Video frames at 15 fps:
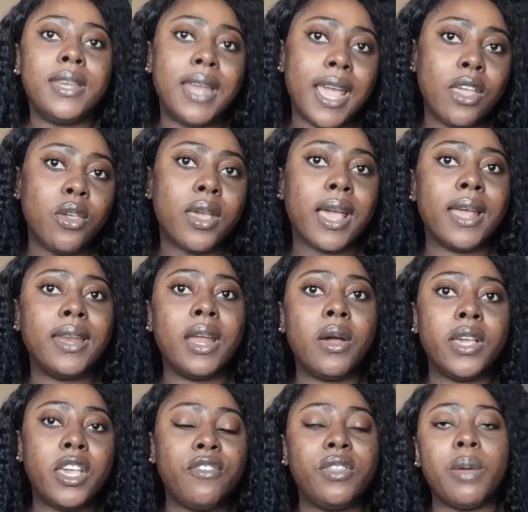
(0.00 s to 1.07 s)
then you can
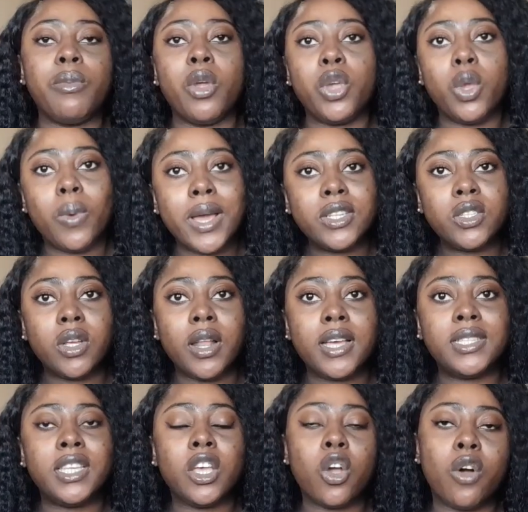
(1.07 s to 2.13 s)
now give them your US
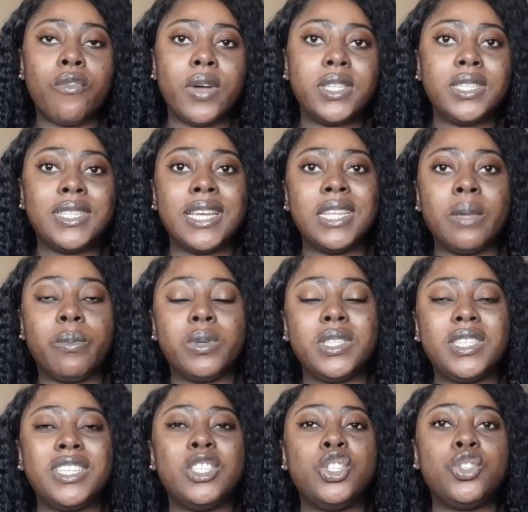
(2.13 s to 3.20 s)
dollars, they convert it and
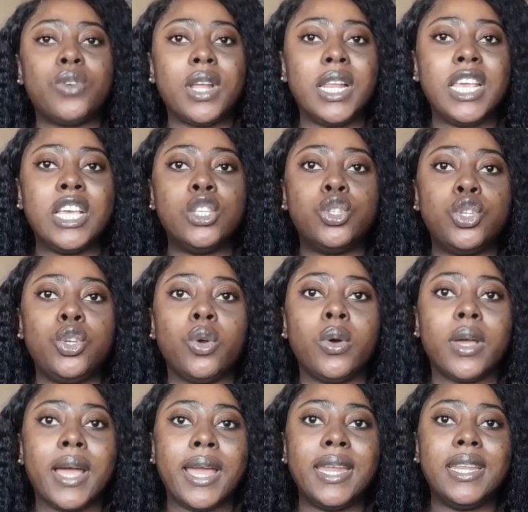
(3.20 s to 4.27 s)
deposit it directly into
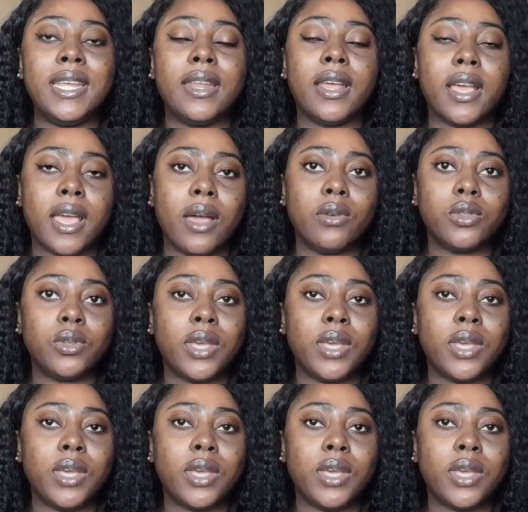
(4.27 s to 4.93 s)
your Canadian account.